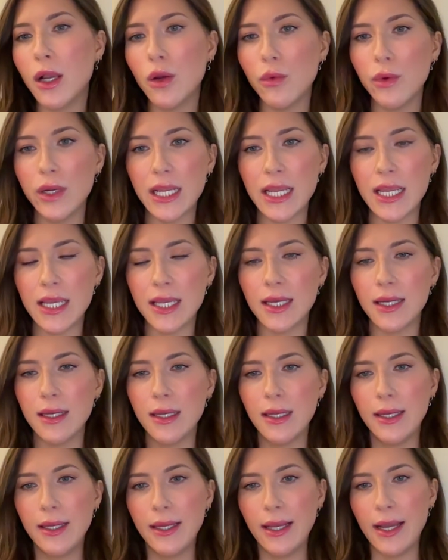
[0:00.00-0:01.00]
equity?
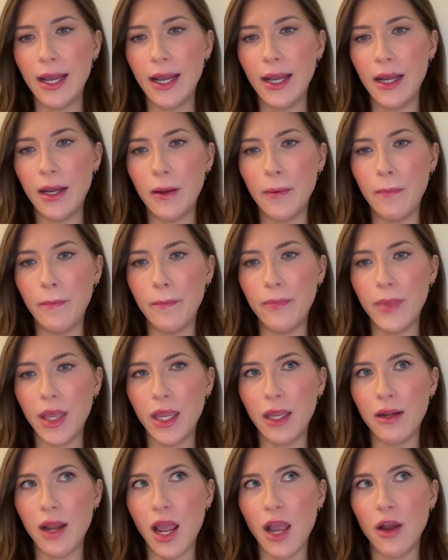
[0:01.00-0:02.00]

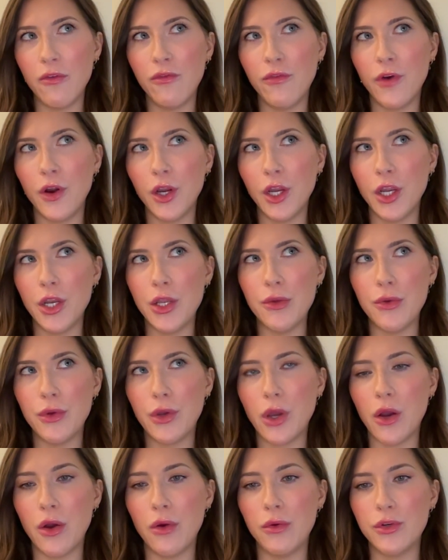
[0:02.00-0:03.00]
And how far can you
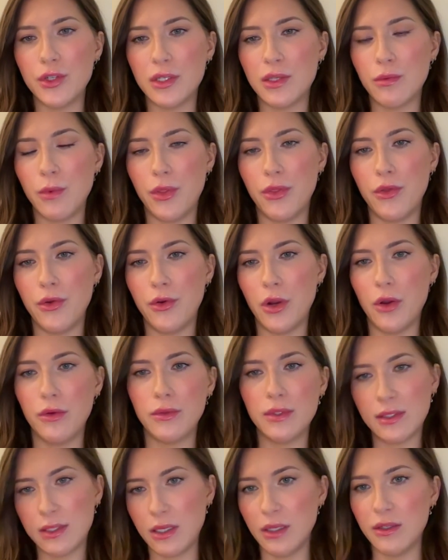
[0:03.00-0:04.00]
go just with your
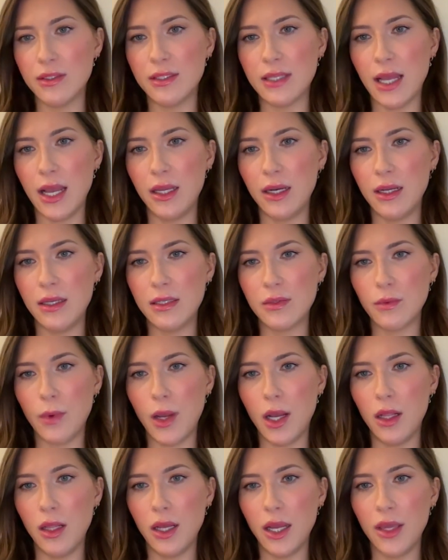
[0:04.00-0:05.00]
own skill set as
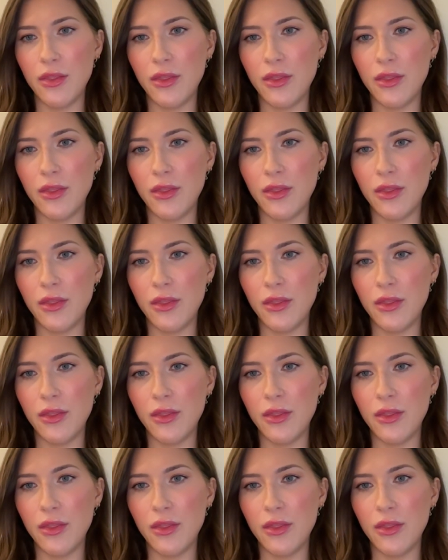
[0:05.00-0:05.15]
well? I